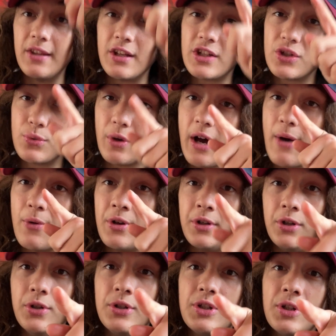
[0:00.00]
this is what I want
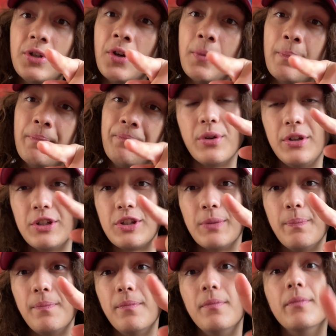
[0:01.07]
you to do. I want you
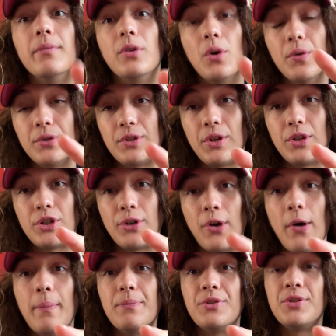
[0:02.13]
to go to the
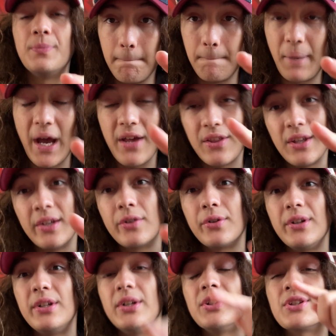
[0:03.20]
shops, buy the
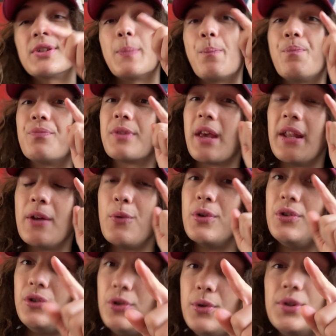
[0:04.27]
ingredients, and I
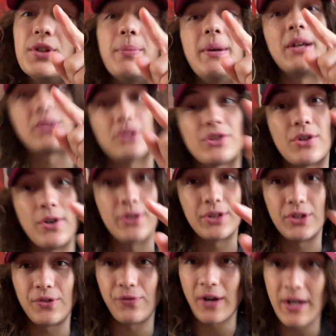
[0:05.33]
want you to make the
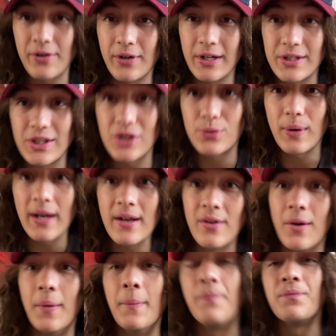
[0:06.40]
Scottish fried rice as
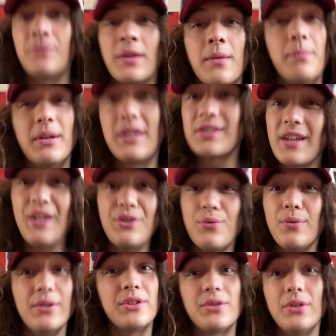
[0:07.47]
well. Because I don't
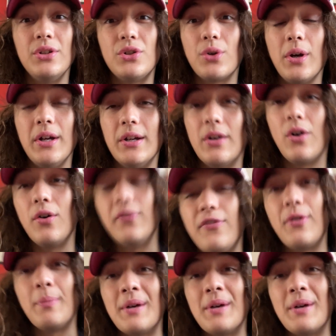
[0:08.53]
want to enjoy it all for